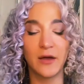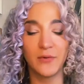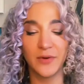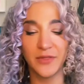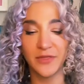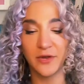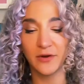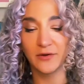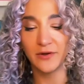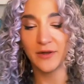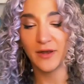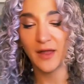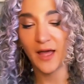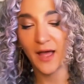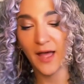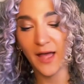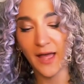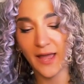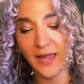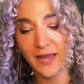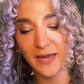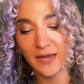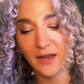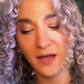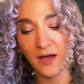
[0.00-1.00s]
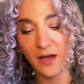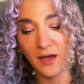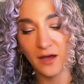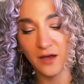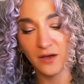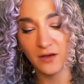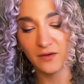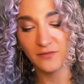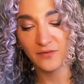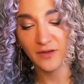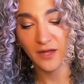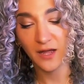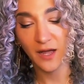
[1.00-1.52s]
right now with our Nine
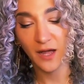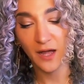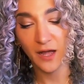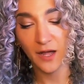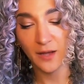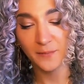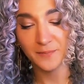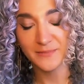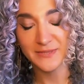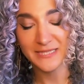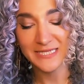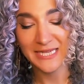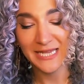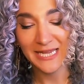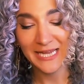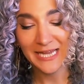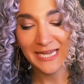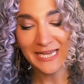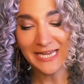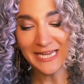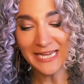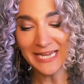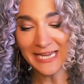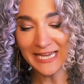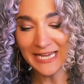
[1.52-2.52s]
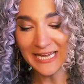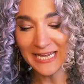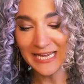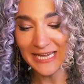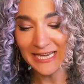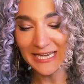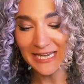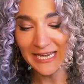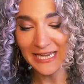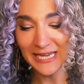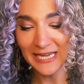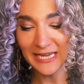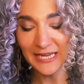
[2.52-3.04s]
of Cups
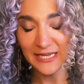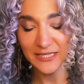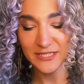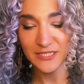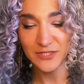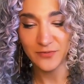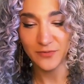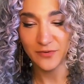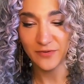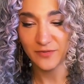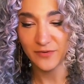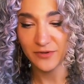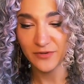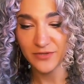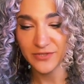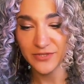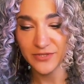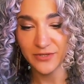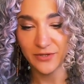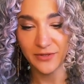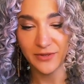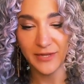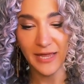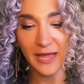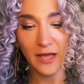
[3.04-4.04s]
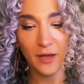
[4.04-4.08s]
in its reversal.